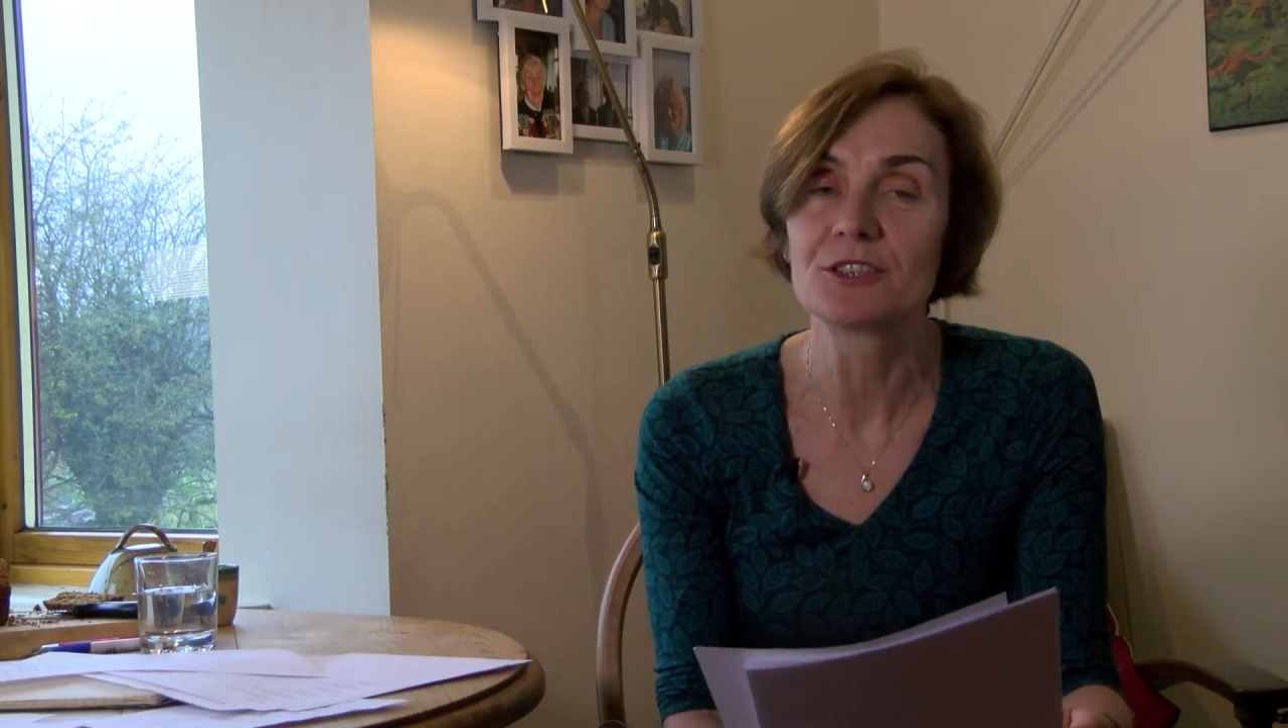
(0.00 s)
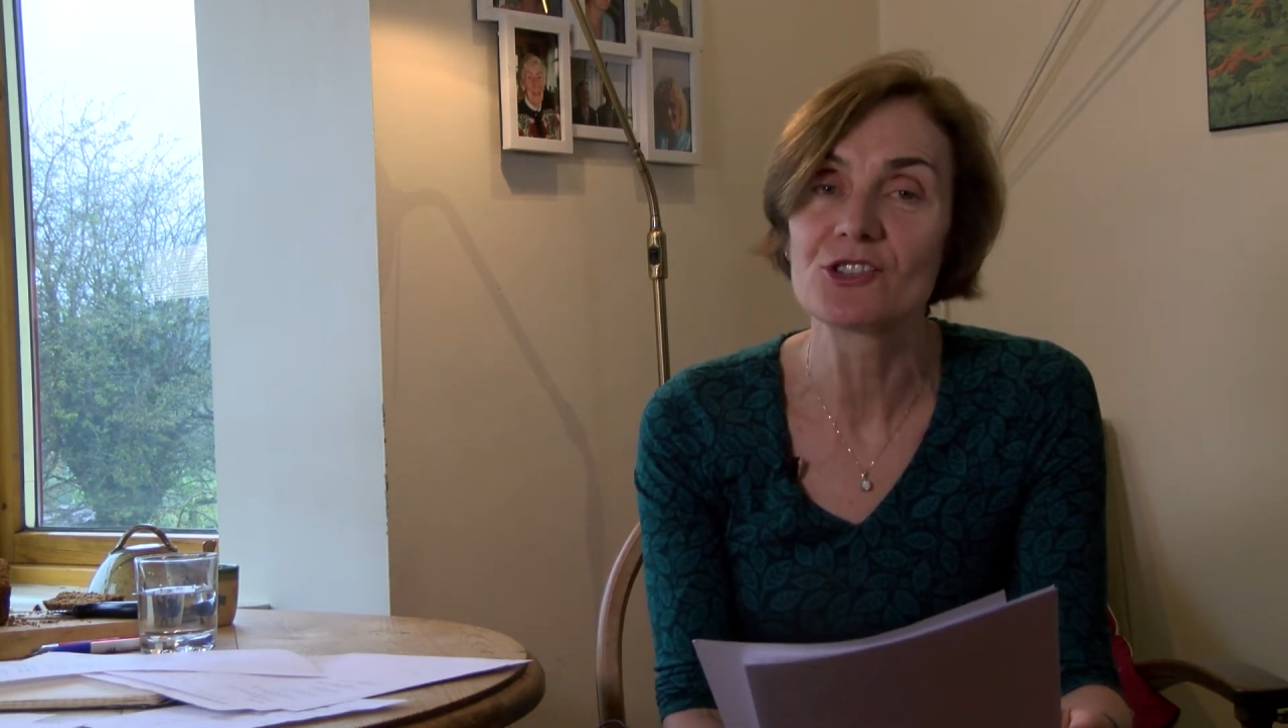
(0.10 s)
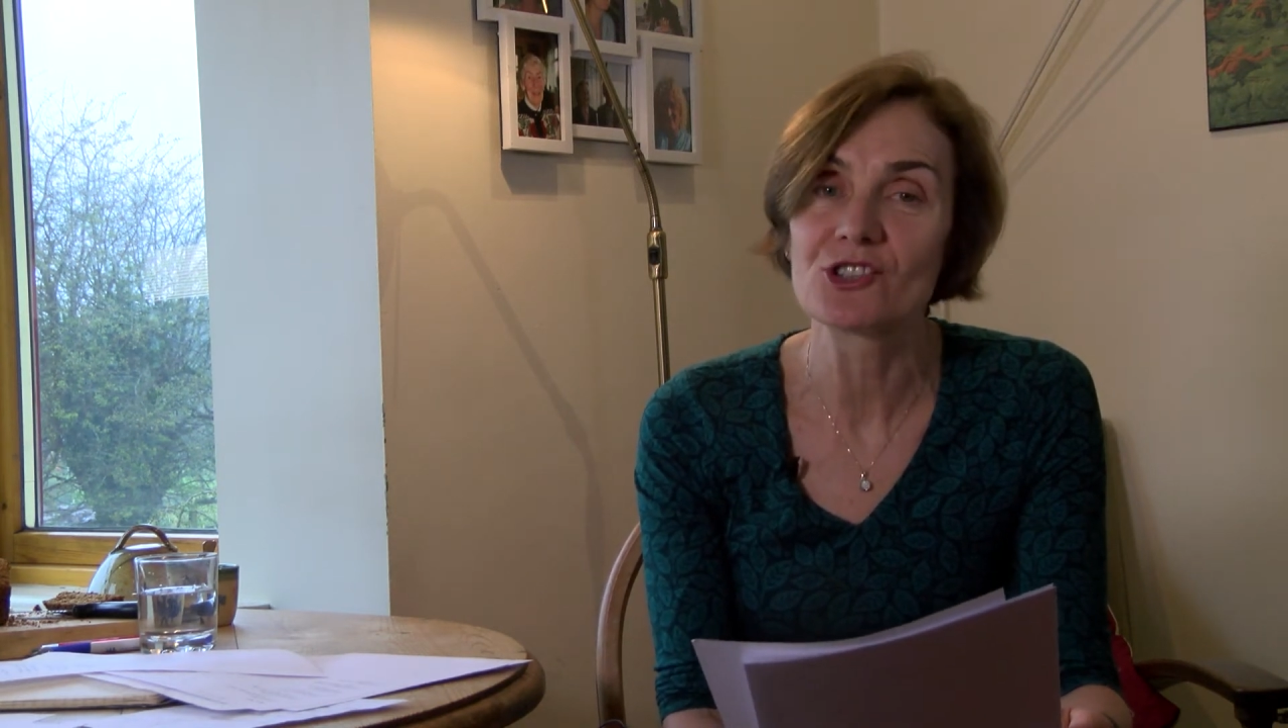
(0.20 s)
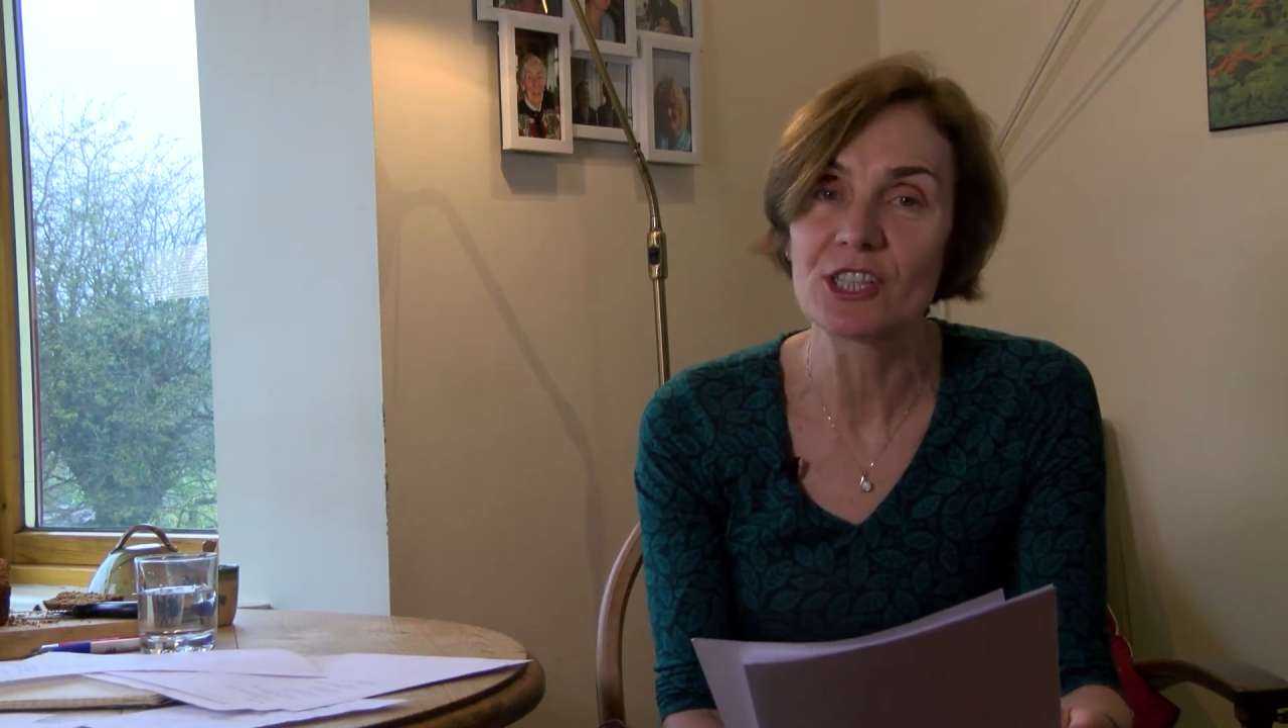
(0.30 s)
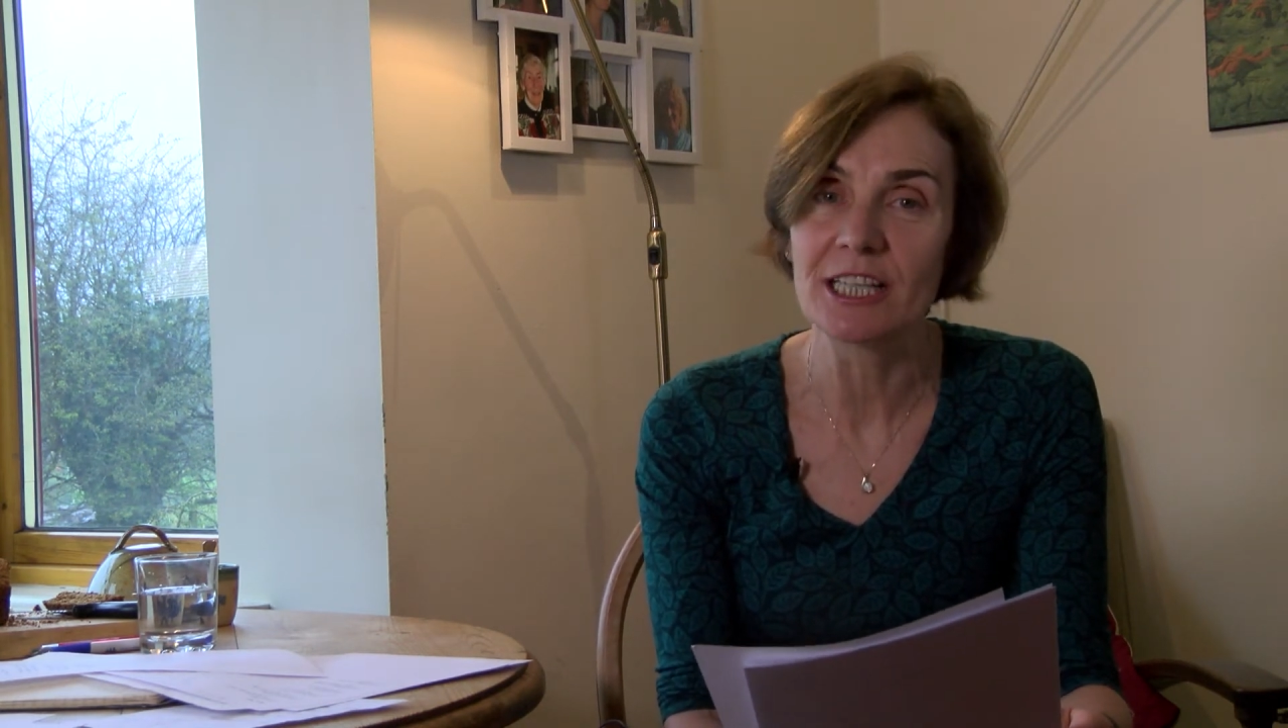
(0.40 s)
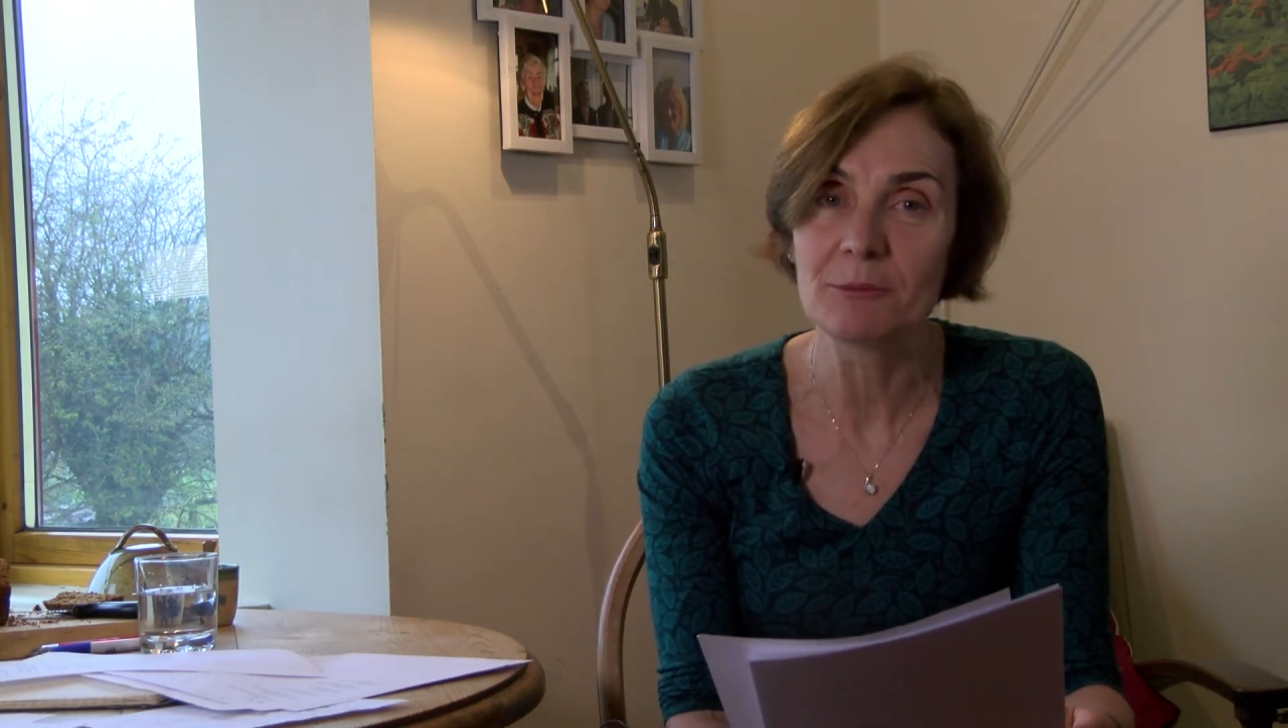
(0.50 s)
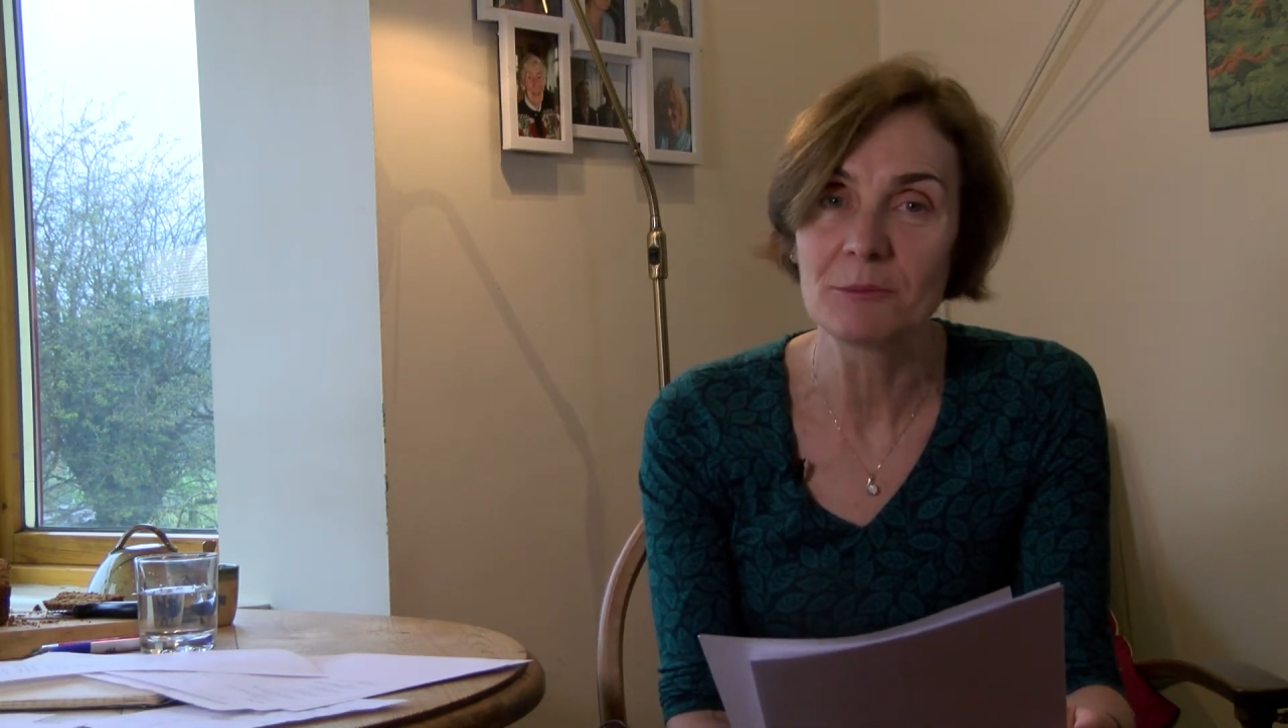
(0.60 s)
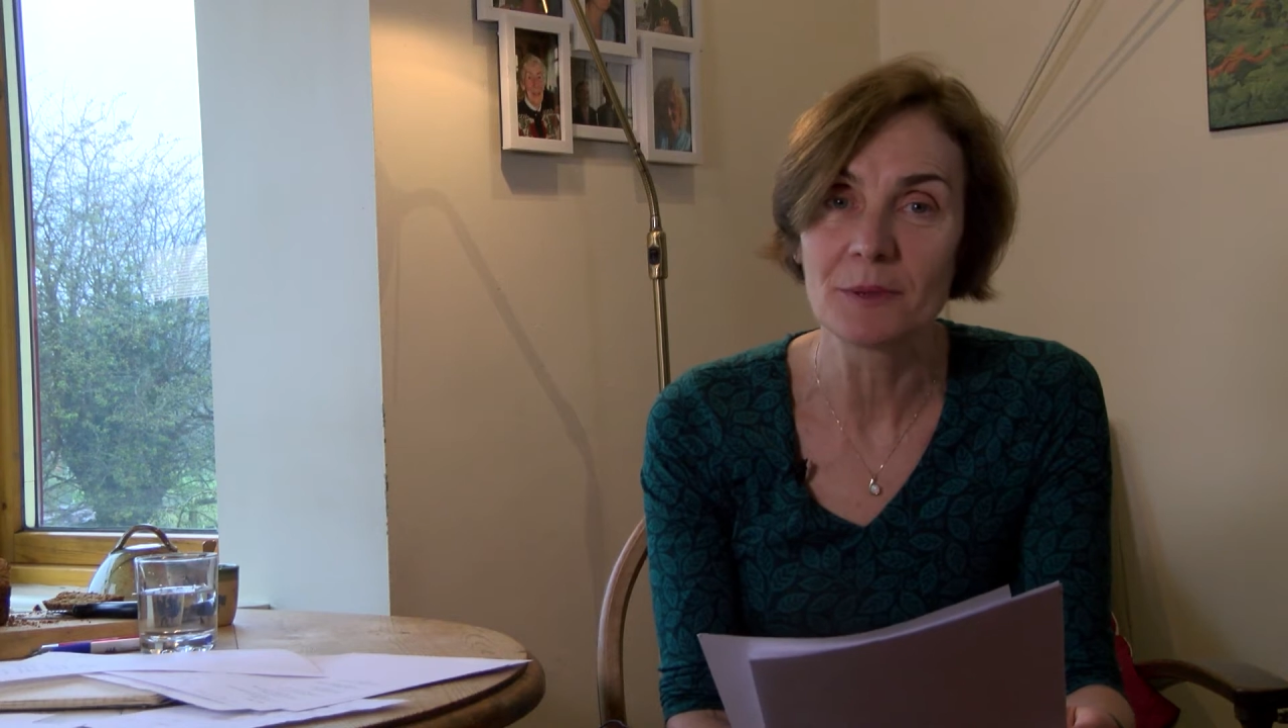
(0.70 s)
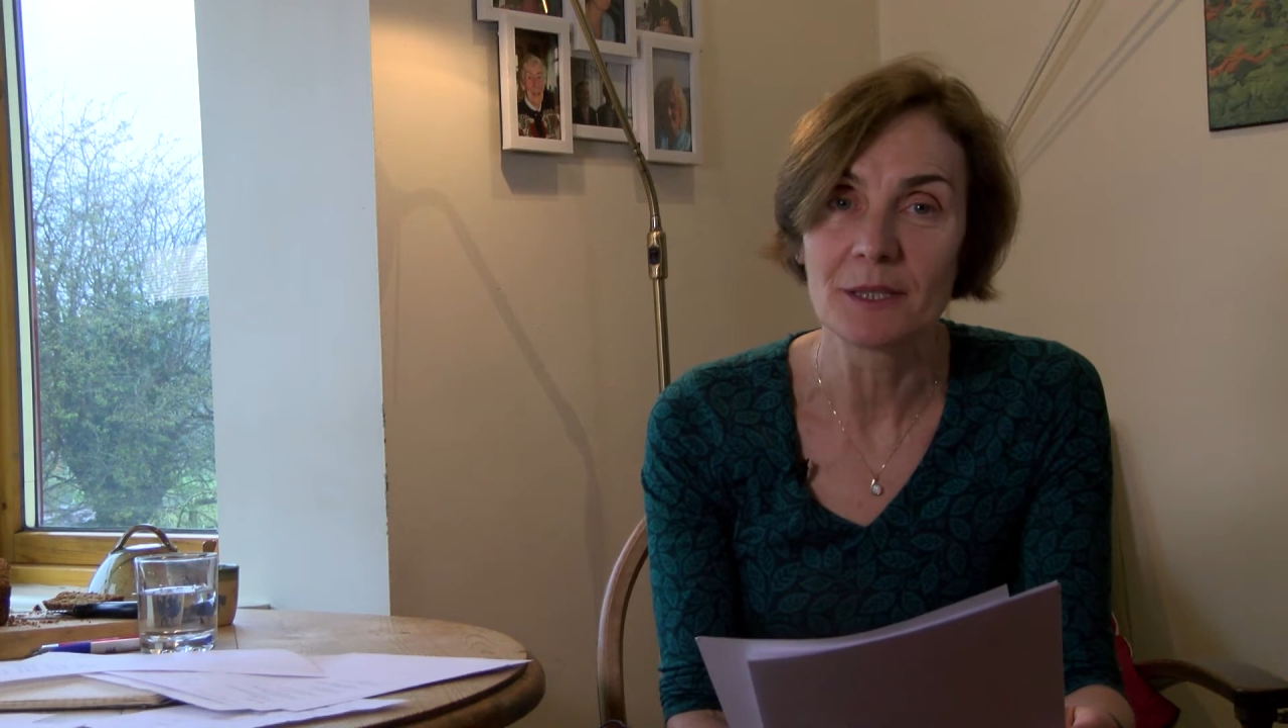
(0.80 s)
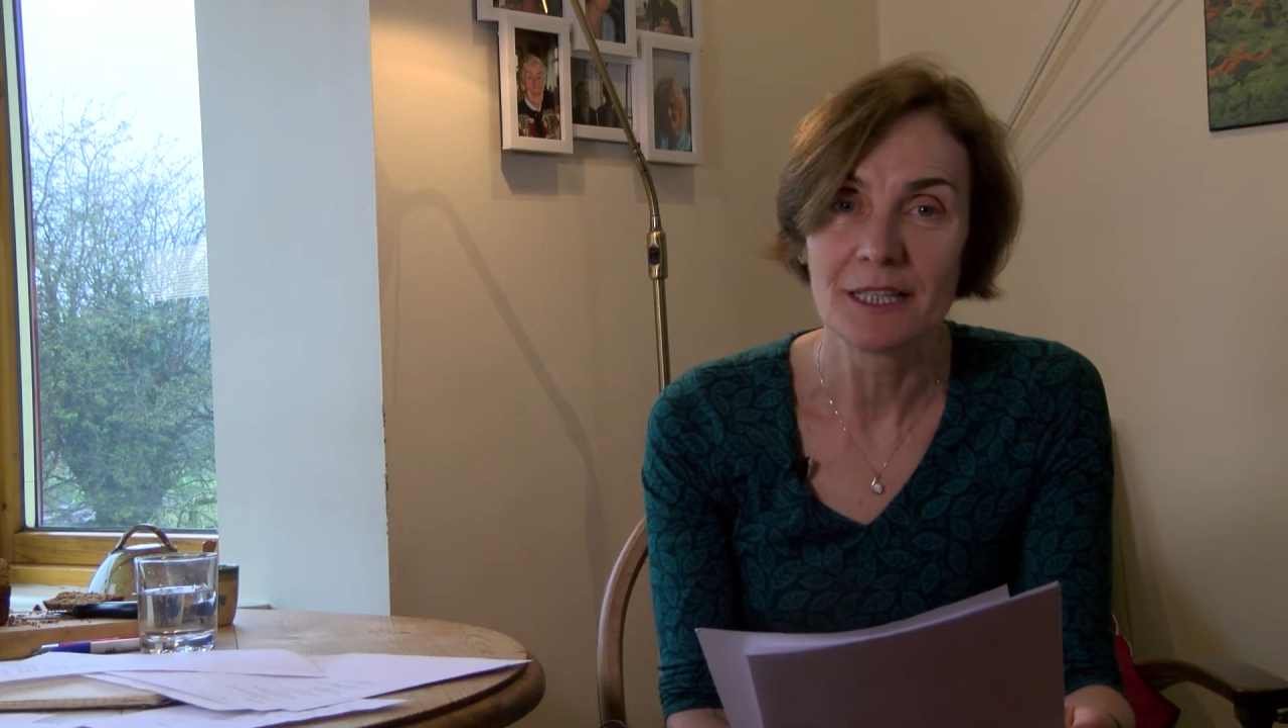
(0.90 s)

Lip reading: shape